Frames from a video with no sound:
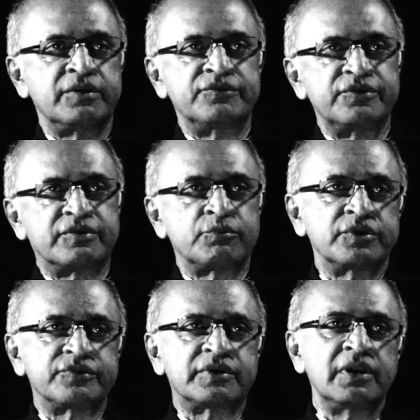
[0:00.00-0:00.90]
The system
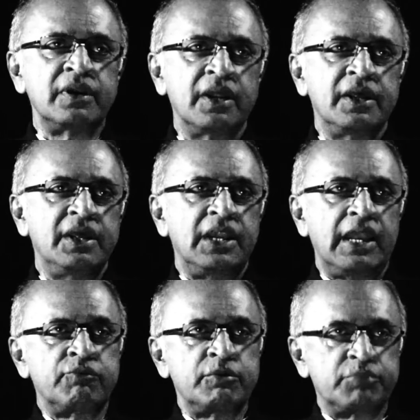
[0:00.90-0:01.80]
was still
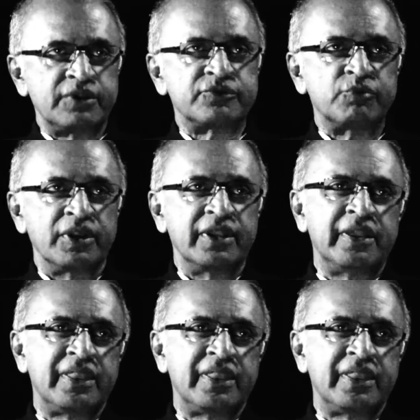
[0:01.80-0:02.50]
11 plus 1